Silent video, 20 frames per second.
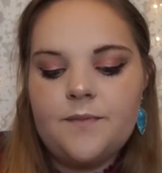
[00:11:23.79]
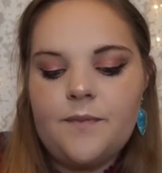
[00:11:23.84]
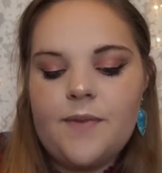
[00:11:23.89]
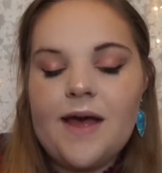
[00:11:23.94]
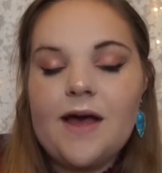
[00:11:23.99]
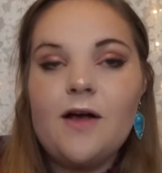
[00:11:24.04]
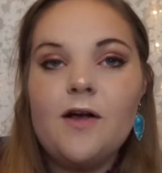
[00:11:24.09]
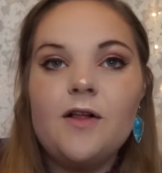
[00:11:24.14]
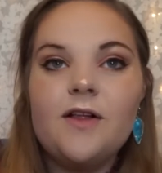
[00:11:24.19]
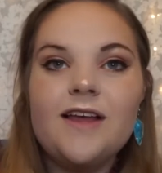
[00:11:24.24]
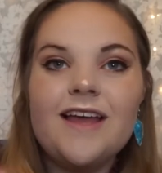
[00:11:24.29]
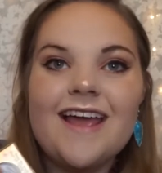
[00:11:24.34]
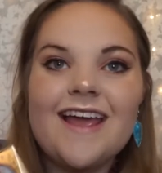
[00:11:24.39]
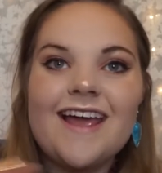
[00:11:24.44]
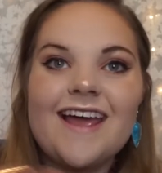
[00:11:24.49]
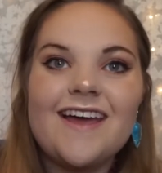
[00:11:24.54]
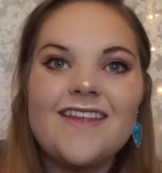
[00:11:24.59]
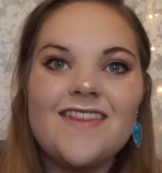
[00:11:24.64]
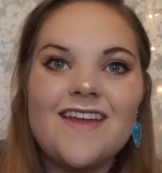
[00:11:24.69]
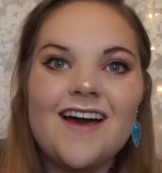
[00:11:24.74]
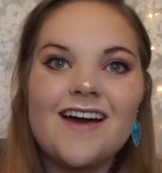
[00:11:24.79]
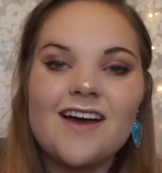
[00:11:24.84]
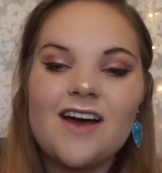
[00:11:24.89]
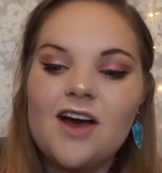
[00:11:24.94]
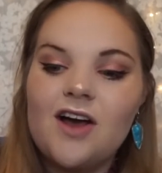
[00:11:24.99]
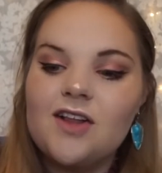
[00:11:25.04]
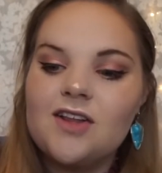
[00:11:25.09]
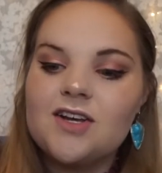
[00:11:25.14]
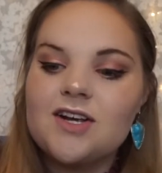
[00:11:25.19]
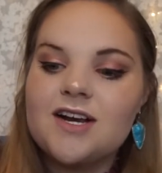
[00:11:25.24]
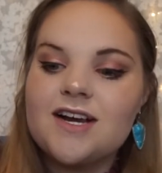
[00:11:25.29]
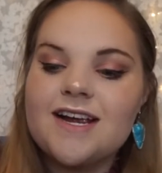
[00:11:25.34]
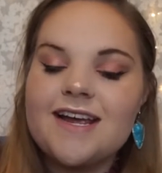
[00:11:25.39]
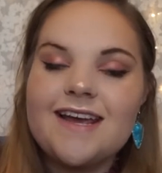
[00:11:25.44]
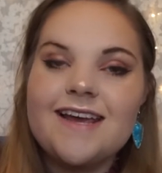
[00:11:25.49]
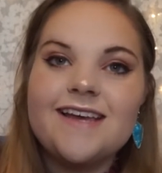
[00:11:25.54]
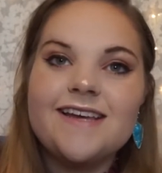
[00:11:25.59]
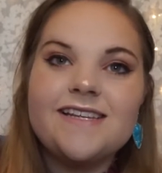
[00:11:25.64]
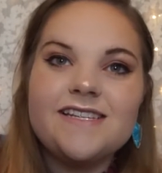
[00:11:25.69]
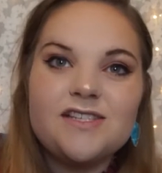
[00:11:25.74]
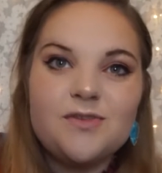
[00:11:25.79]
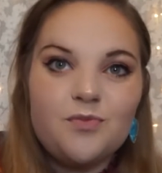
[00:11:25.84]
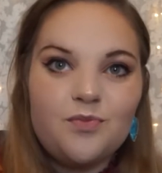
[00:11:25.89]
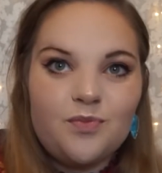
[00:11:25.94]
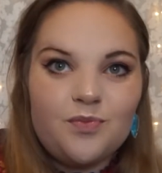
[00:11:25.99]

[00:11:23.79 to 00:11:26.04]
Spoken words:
Belle, and that color is,